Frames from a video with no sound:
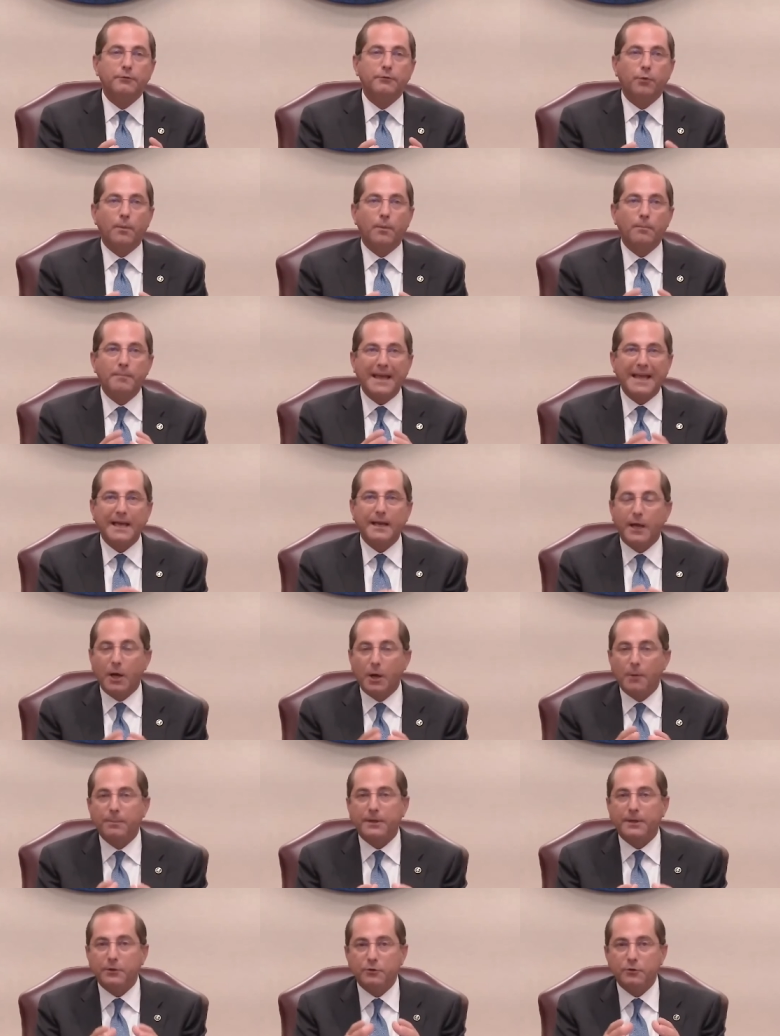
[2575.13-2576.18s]
for
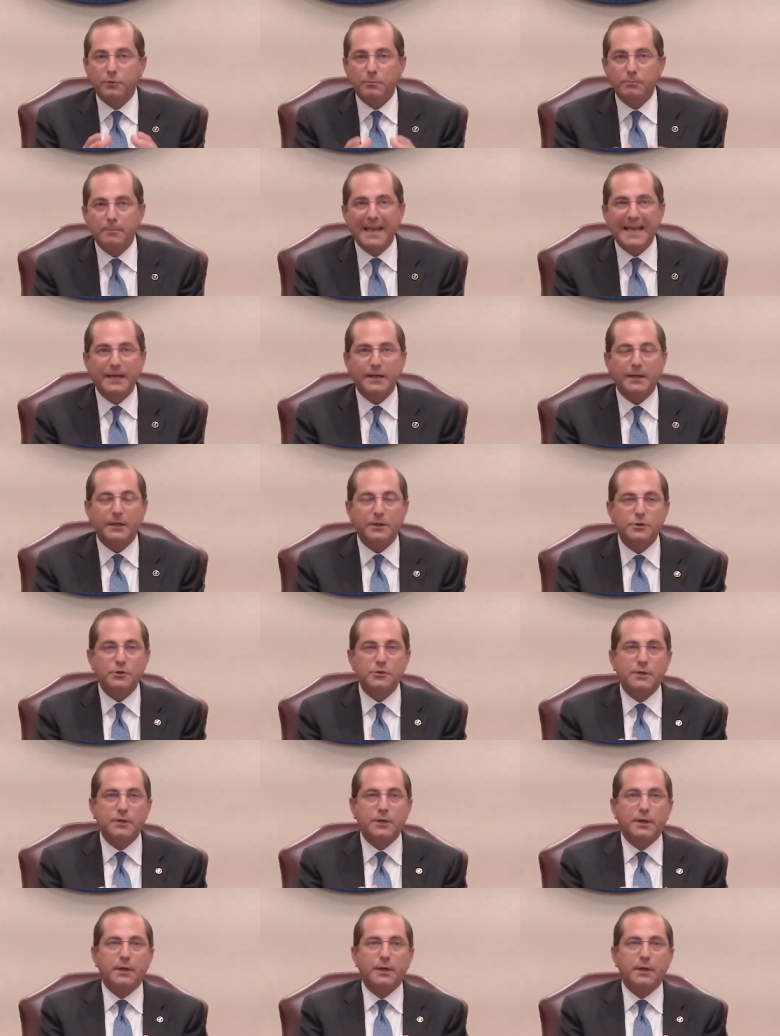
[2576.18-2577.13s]
helping to manage